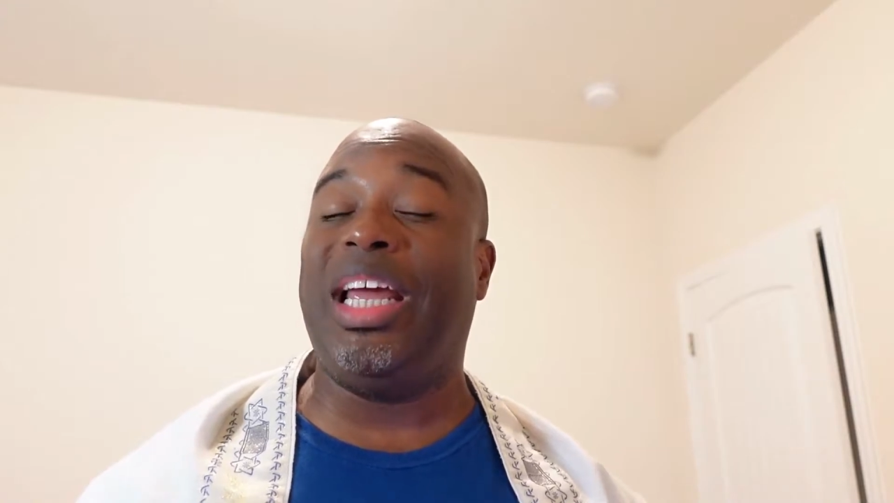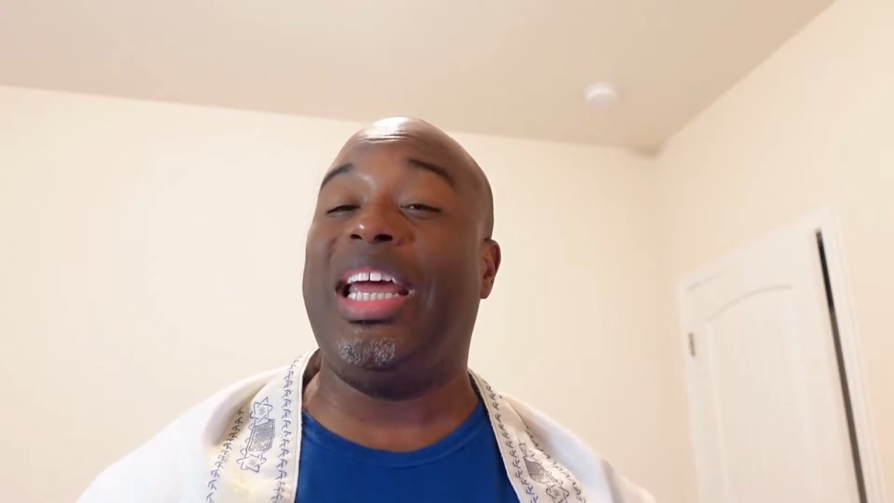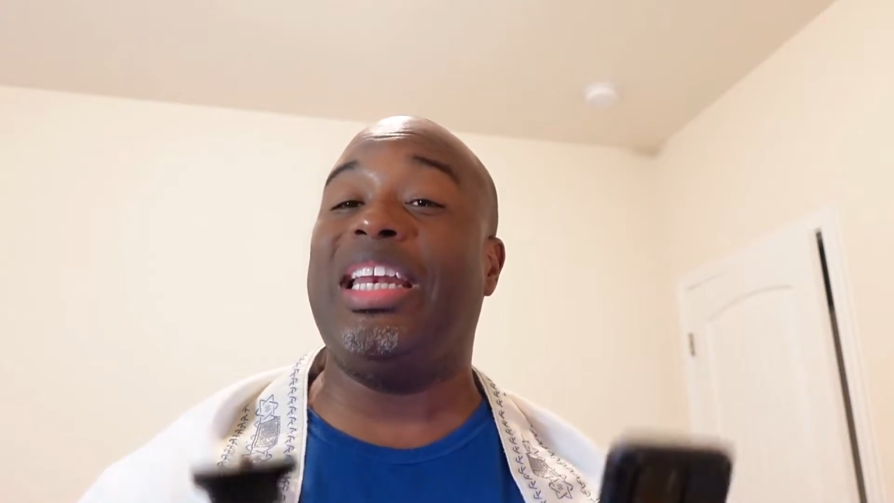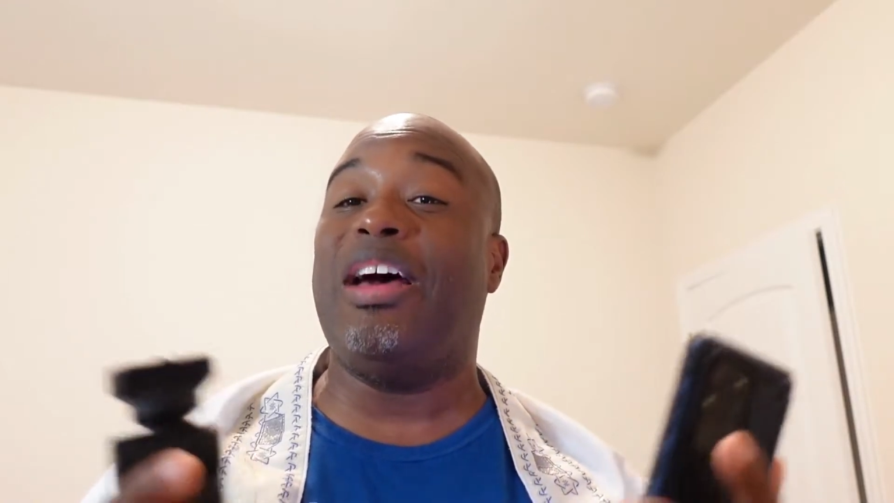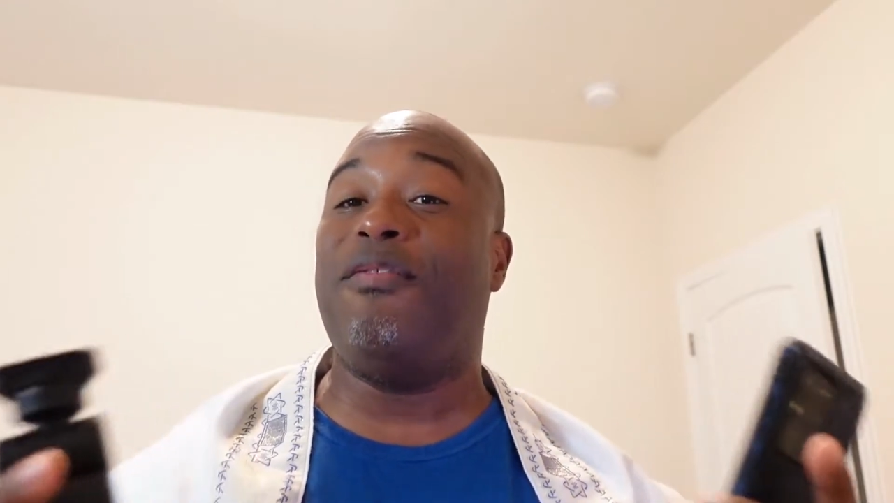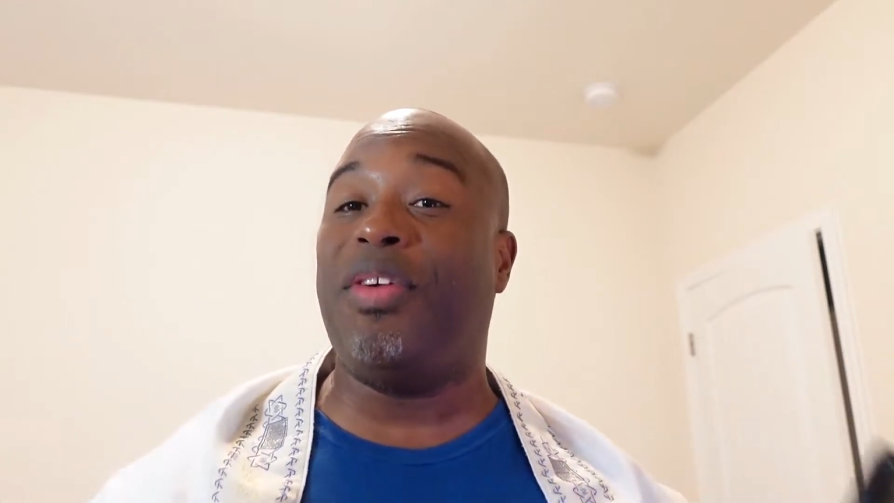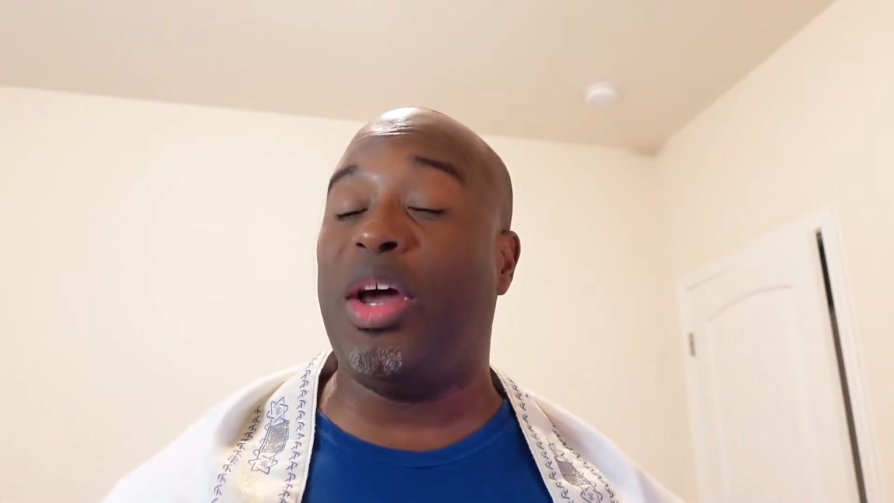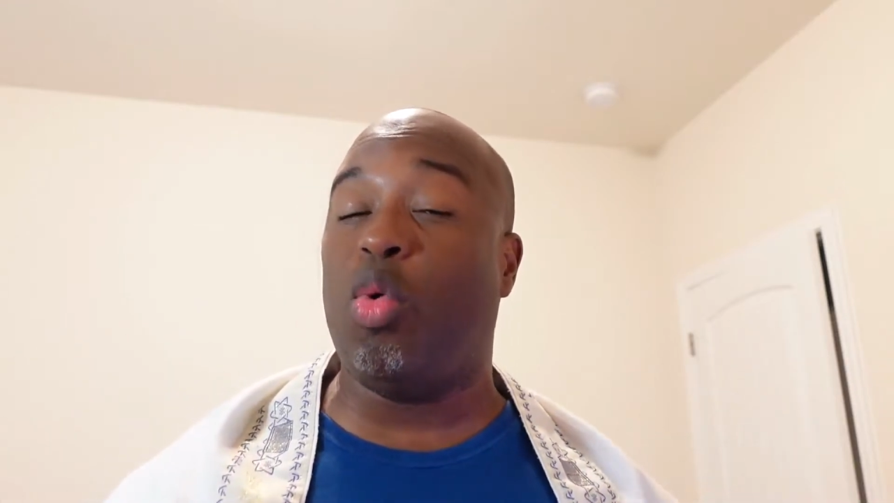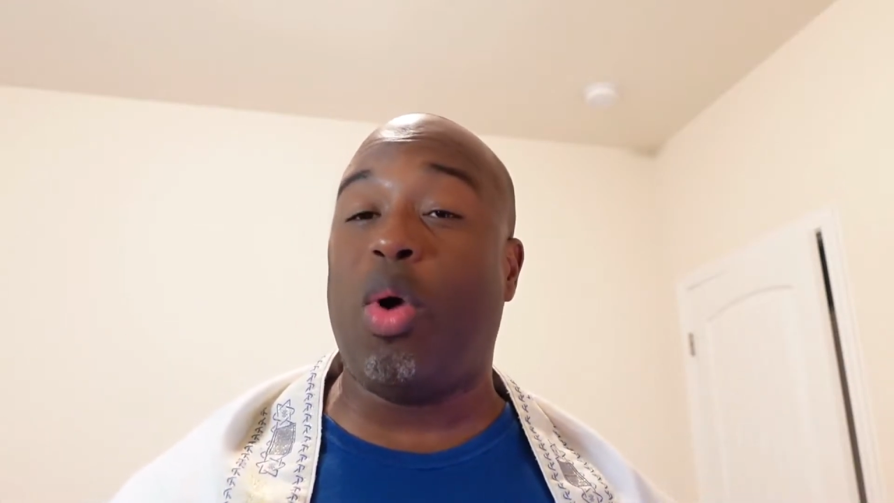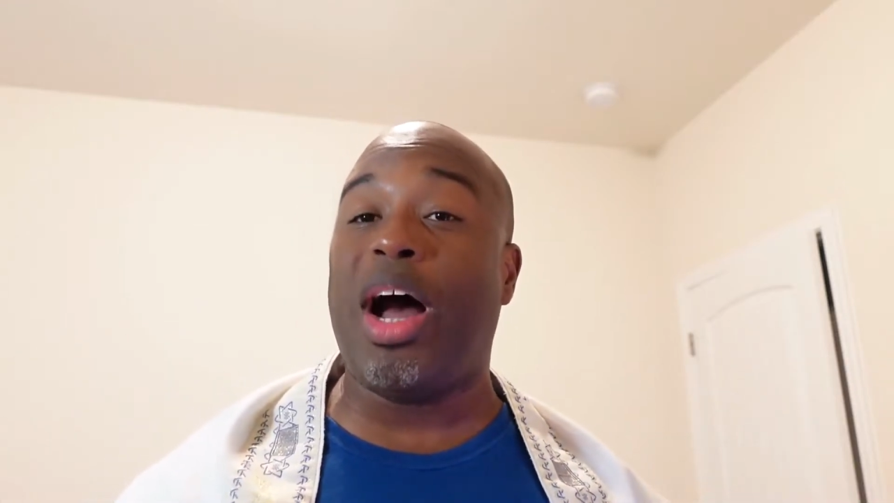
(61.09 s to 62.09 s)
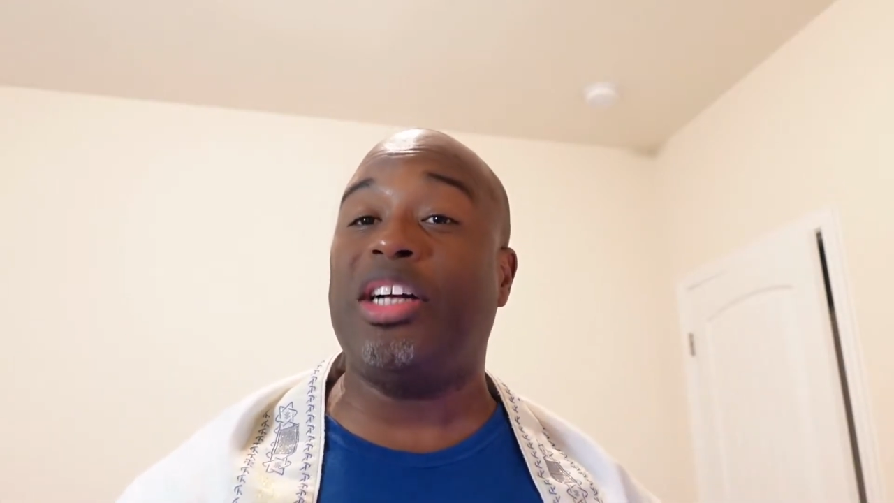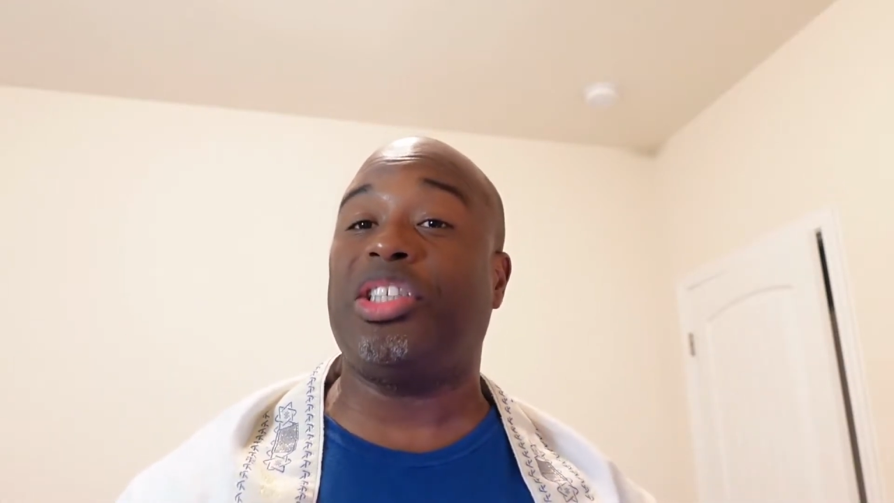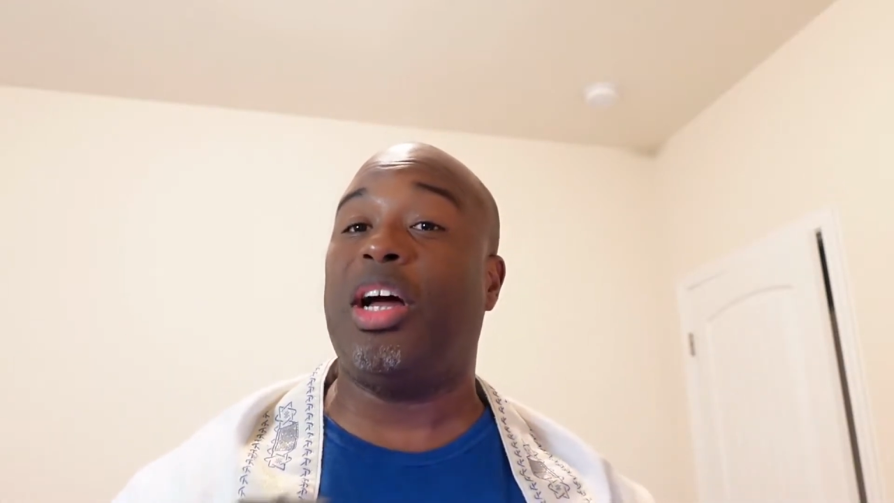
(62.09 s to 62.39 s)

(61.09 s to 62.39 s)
in event watch.